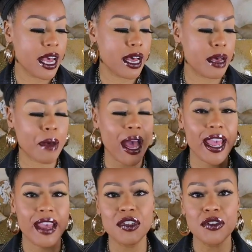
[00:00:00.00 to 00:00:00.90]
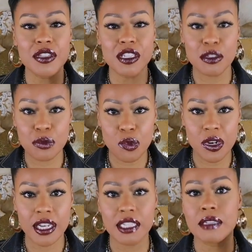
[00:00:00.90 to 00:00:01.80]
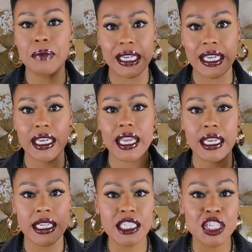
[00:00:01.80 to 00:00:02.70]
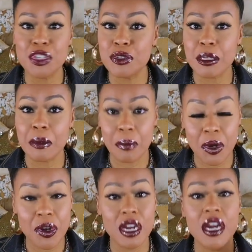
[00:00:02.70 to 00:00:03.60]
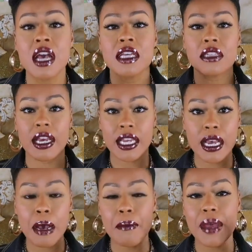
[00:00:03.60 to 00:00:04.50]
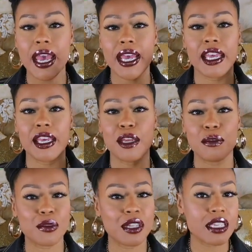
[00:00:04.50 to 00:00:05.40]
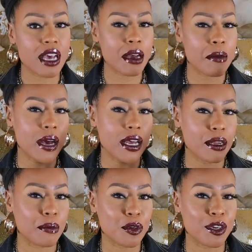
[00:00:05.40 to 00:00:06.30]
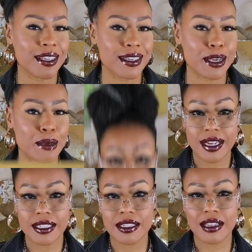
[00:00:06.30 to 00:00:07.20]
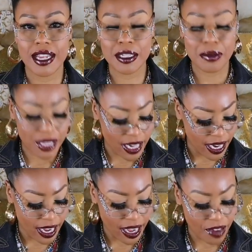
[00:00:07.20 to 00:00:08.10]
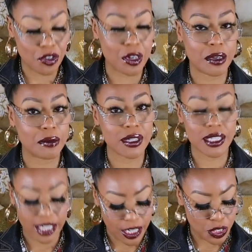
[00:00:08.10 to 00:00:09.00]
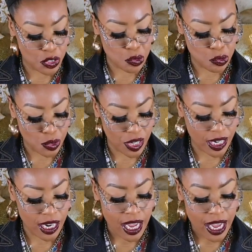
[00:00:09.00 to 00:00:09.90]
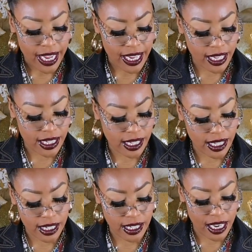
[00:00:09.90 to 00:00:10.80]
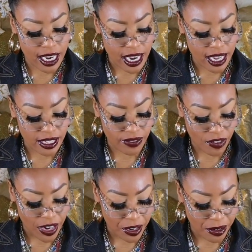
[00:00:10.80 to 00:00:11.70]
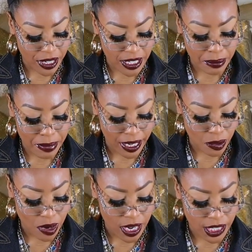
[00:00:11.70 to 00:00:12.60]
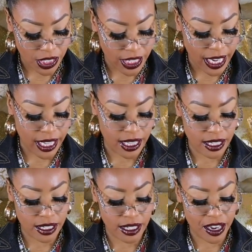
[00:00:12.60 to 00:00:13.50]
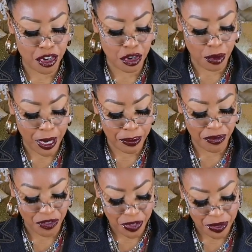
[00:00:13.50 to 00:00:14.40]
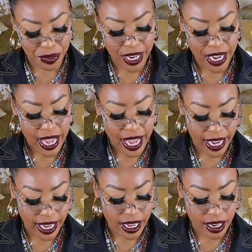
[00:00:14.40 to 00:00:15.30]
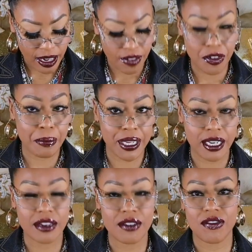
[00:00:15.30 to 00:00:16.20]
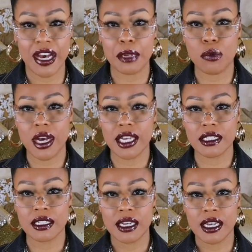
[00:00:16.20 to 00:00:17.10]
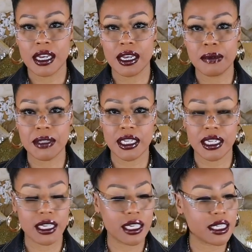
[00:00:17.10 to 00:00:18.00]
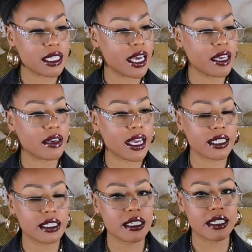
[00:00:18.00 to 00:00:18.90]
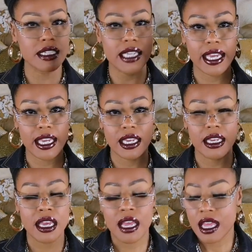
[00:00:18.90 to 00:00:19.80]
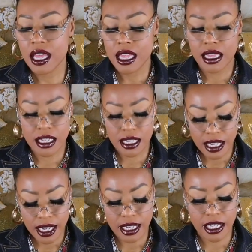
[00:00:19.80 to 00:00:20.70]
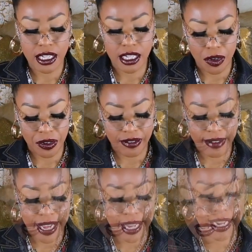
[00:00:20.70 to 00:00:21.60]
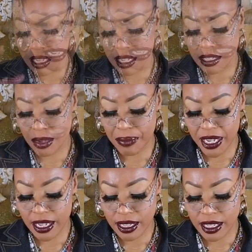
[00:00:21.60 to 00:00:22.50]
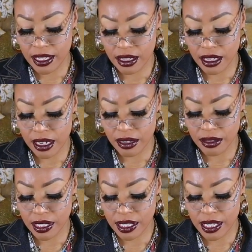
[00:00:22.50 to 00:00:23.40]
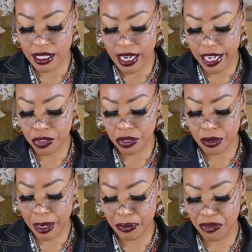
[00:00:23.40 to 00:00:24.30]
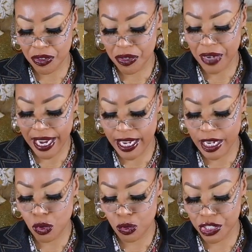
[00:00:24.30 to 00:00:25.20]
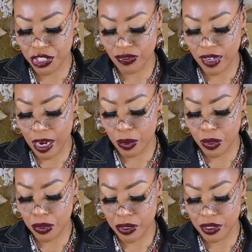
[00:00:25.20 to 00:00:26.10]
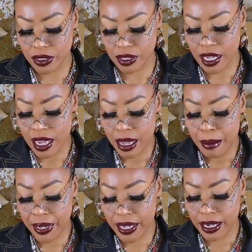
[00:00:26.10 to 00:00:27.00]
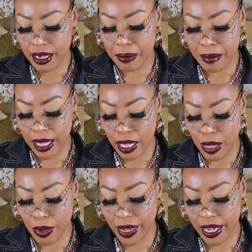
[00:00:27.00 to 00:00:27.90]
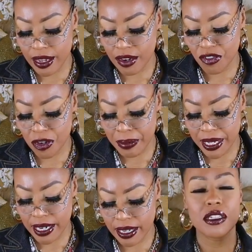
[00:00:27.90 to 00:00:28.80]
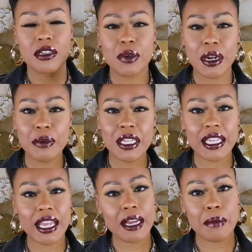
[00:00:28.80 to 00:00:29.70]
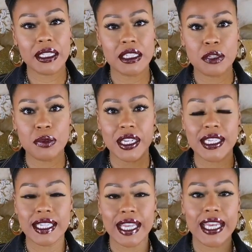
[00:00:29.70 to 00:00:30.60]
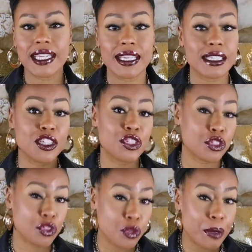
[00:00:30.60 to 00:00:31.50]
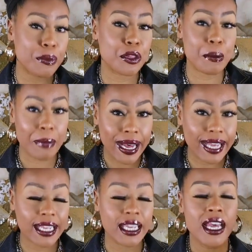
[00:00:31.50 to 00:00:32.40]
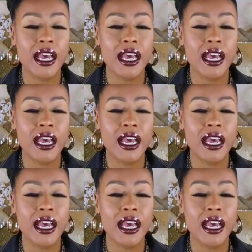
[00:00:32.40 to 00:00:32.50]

Um, I have used this once, but again, I need to use it more so I can come back and really talk about it more in depth. All right, so the last one that I got from Skin Store is this Nest Fragrance Body Wash and this is their grapefruit and verbena body wash. Comes in a container like this and the scent is so divine. I need so I'm thinking these are the notes. It says natural grapefruit and orange flower oils, pink, pomelo, and verbena. So what I really like about this one is that it doesn't strip the body.